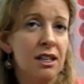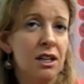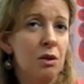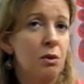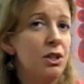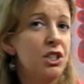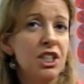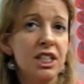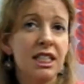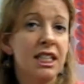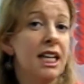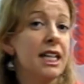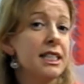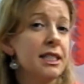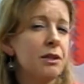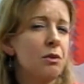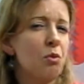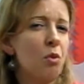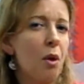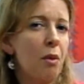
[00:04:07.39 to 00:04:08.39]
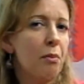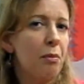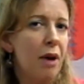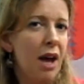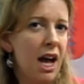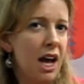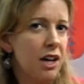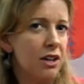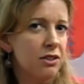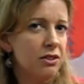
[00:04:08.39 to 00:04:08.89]
which is less than
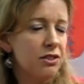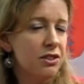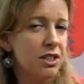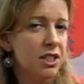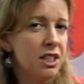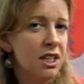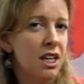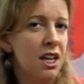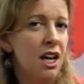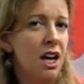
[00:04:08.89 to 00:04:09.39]
£1.